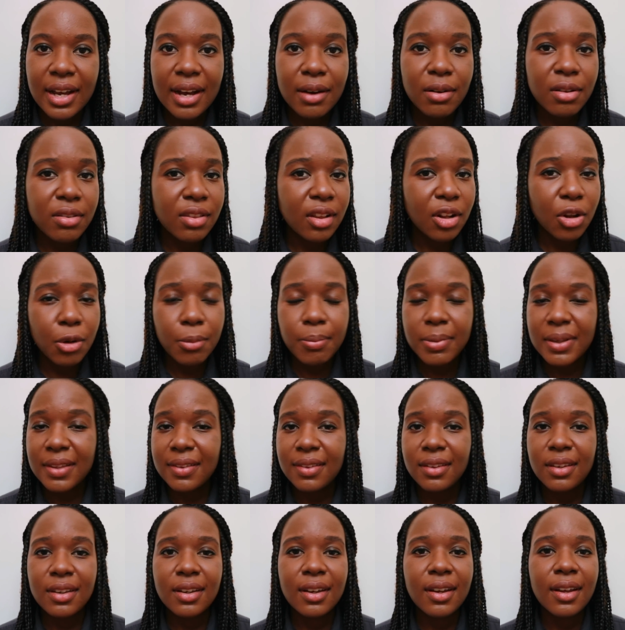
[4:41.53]
I was a lot
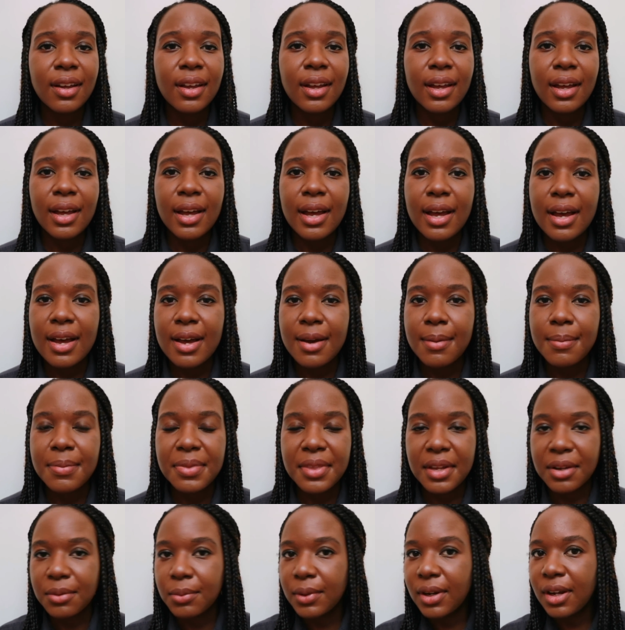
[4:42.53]
busier
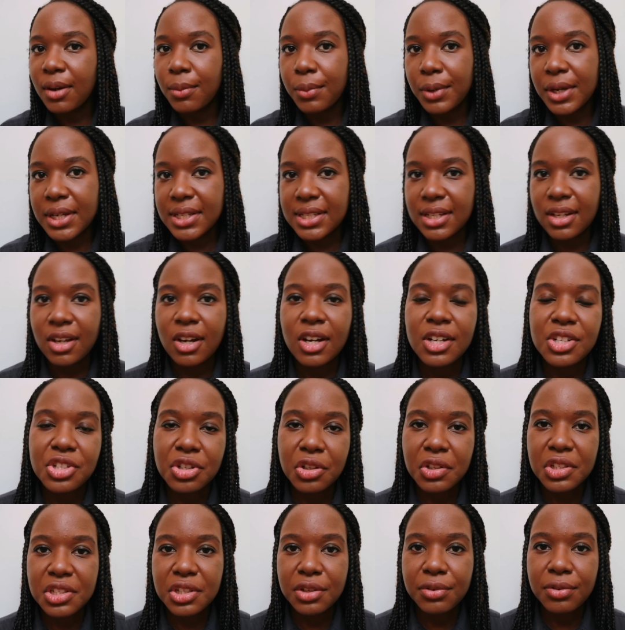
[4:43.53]
than when I worked in
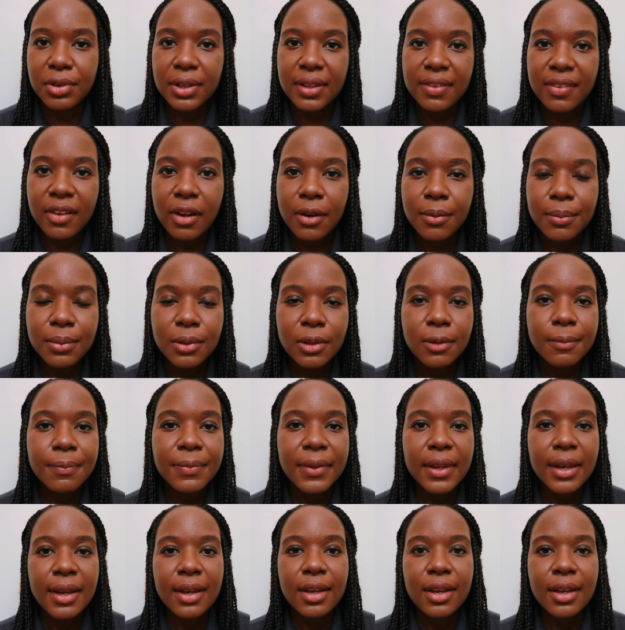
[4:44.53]
cardiology, for example.